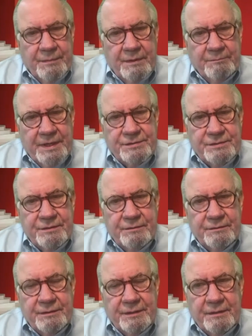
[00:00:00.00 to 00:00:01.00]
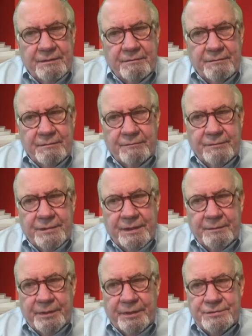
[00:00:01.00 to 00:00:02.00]
Based on the
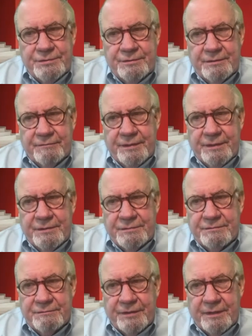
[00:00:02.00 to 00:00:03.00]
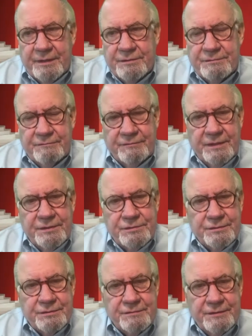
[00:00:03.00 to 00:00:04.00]
completion of these various
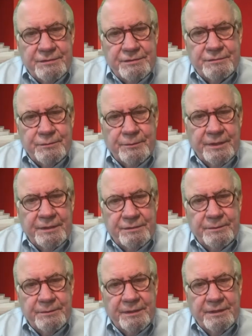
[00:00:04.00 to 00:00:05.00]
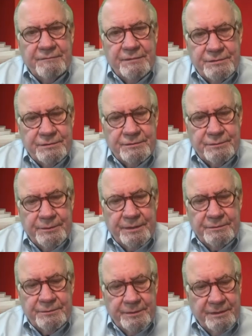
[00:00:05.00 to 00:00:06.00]
visions, Vision 2020 and Vision
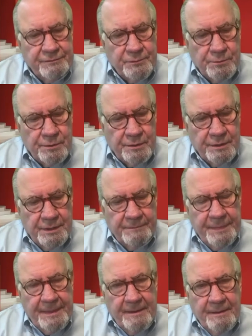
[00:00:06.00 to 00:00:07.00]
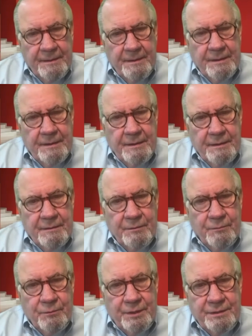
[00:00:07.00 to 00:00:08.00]
2024,
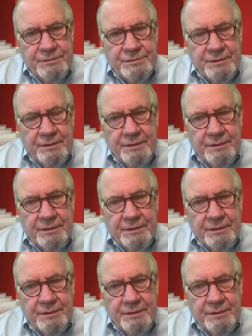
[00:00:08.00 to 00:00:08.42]
what is